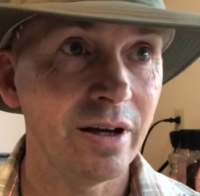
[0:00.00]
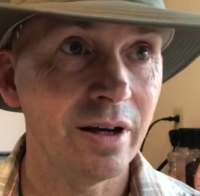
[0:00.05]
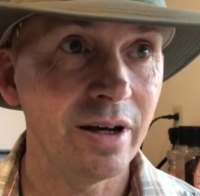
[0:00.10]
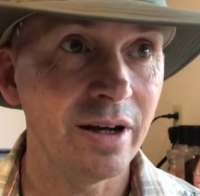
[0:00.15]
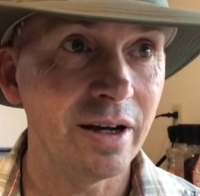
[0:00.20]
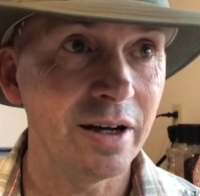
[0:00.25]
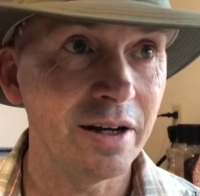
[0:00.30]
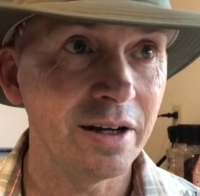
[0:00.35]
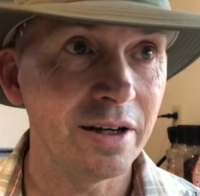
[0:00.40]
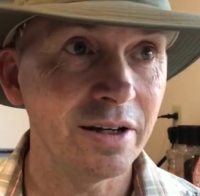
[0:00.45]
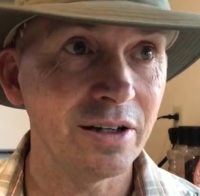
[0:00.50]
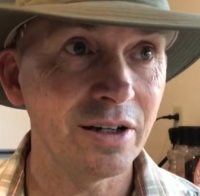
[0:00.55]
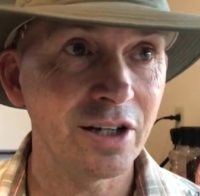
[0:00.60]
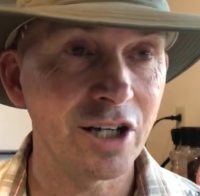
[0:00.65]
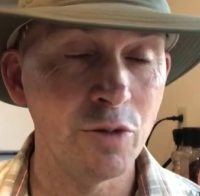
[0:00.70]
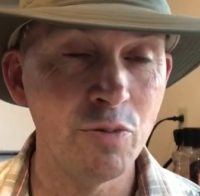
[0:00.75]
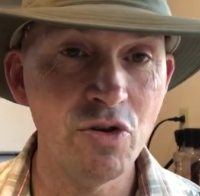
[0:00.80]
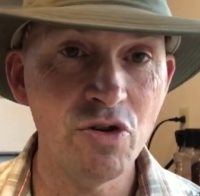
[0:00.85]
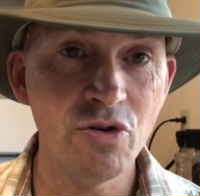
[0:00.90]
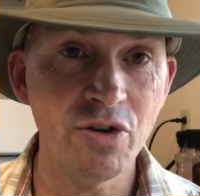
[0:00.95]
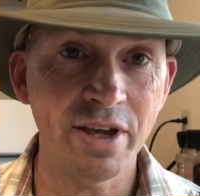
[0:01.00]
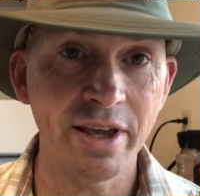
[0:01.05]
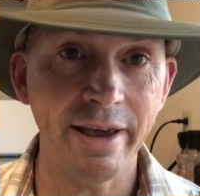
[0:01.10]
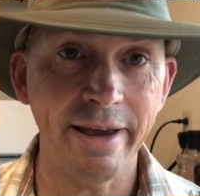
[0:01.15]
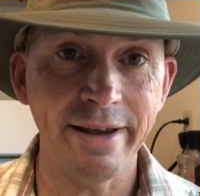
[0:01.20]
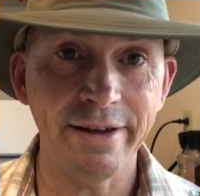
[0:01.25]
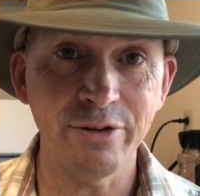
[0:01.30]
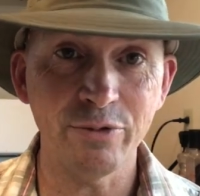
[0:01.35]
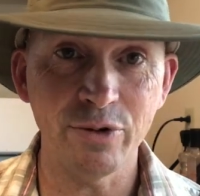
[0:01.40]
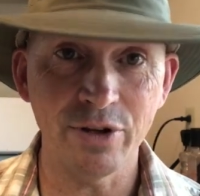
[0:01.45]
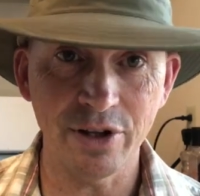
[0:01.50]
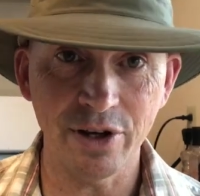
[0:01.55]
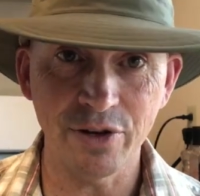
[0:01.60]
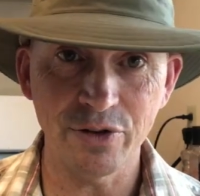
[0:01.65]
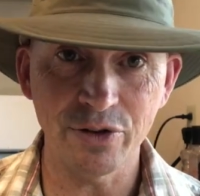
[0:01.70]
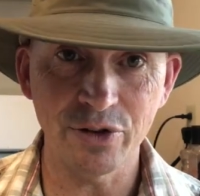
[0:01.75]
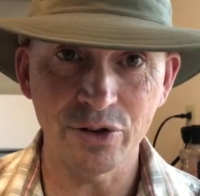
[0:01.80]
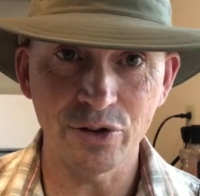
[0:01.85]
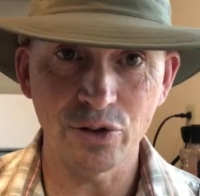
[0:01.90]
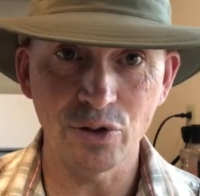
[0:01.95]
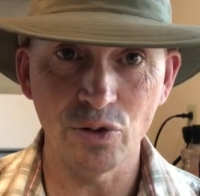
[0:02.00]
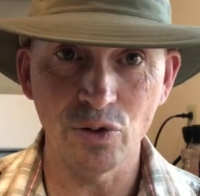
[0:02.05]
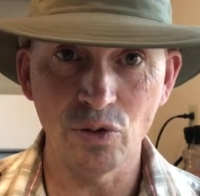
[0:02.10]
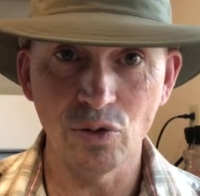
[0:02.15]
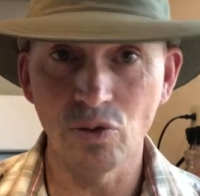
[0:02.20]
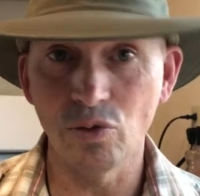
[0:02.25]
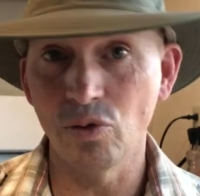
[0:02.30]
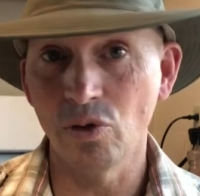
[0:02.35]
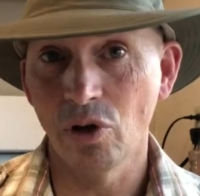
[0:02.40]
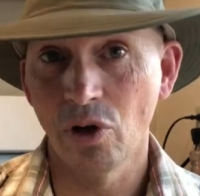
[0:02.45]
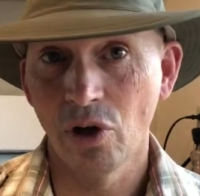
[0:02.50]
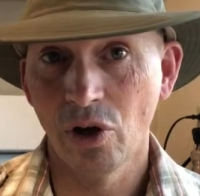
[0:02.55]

uh, communicate with others who